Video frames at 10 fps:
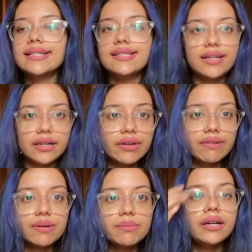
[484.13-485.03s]
I stay away
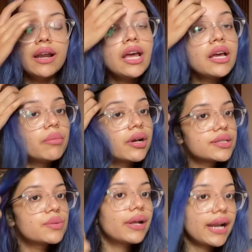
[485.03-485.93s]
from it,
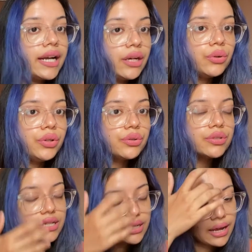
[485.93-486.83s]
because when I do
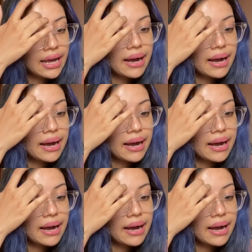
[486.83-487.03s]
use it,